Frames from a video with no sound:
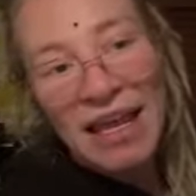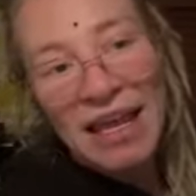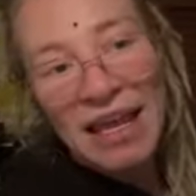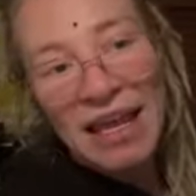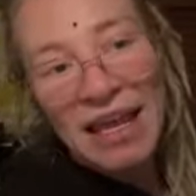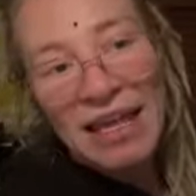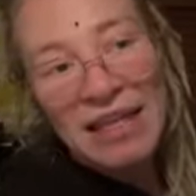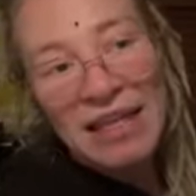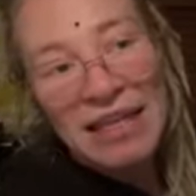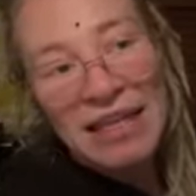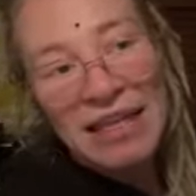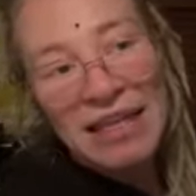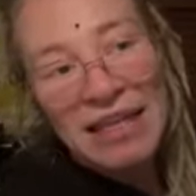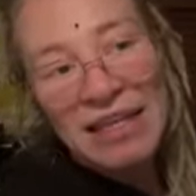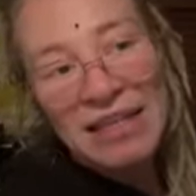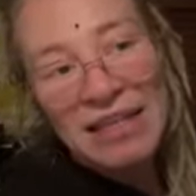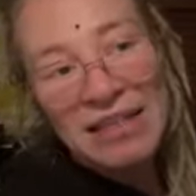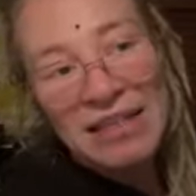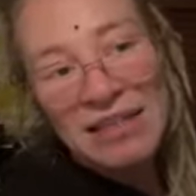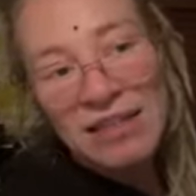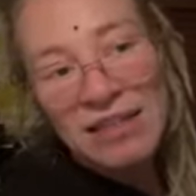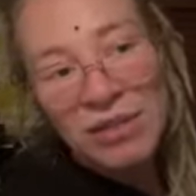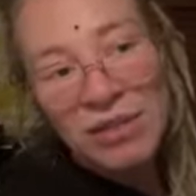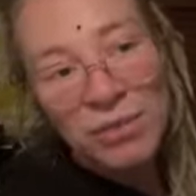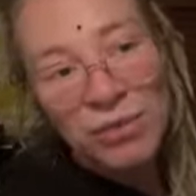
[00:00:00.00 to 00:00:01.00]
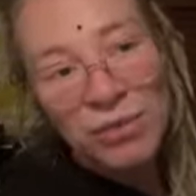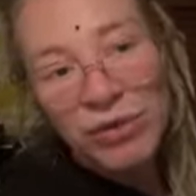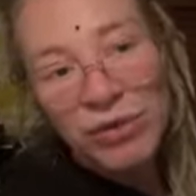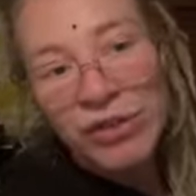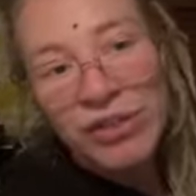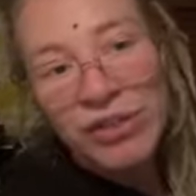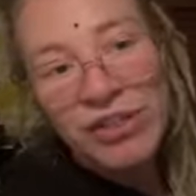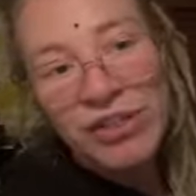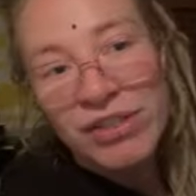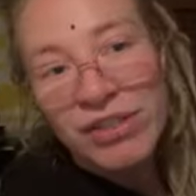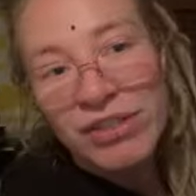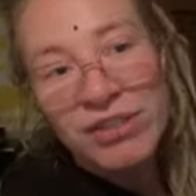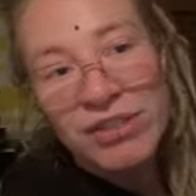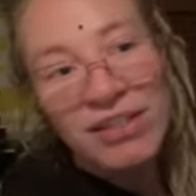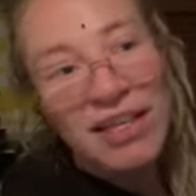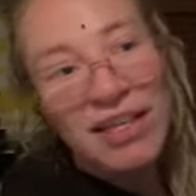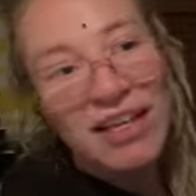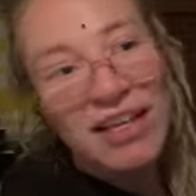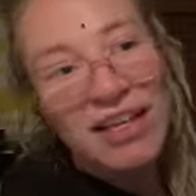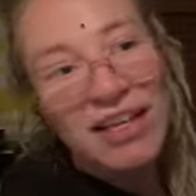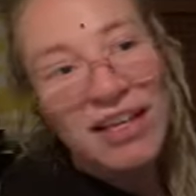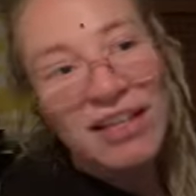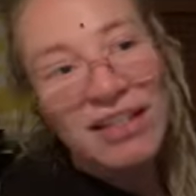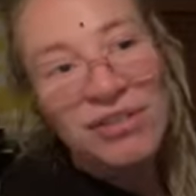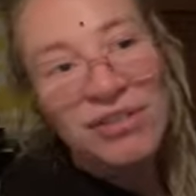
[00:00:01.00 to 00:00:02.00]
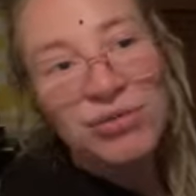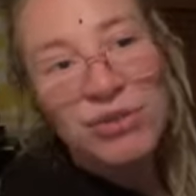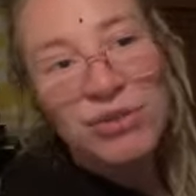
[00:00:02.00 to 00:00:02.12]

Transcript: And it's the worst. They